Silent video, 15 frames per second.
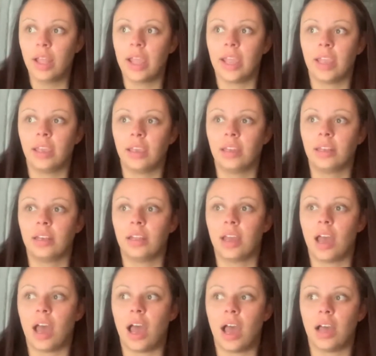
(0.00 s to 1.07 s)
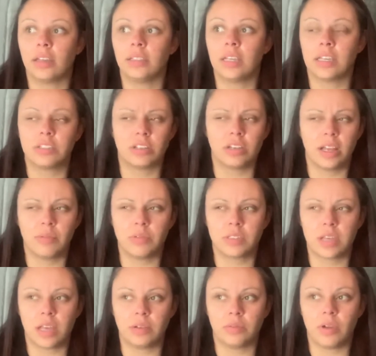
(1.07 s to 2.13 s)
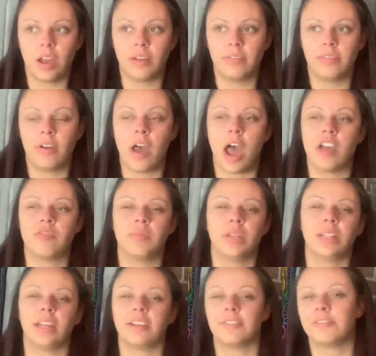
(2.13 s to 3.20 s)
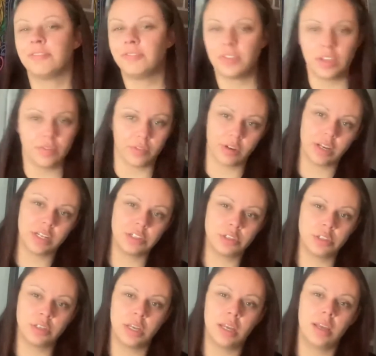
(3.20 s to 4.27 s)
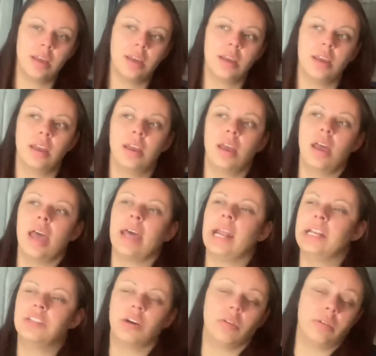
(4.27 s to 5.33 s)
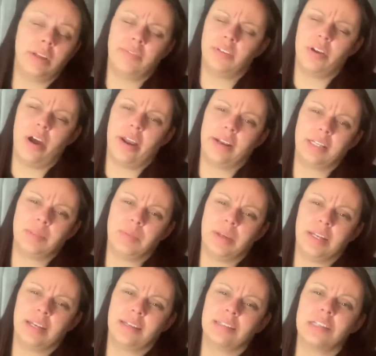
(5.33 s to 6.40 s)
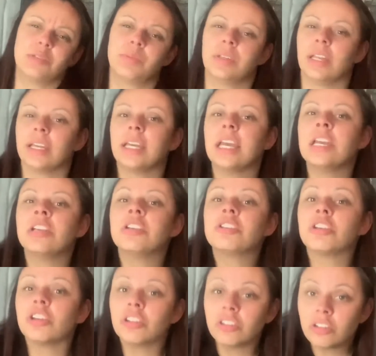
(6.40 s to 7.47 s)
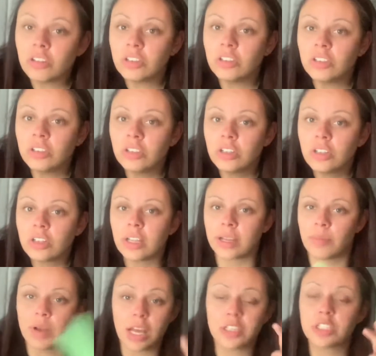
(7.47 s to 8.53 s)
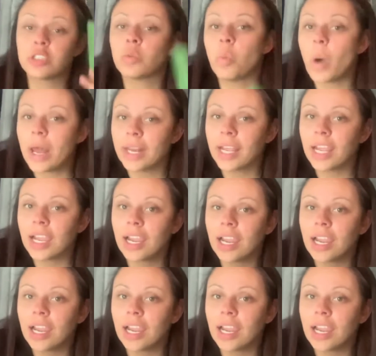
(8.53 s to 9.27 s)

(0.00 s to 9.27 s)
and yesterday was kind of rough. I've been like feverish, and I don't even know how to explain it because it's been like internal. Like I'm not sweating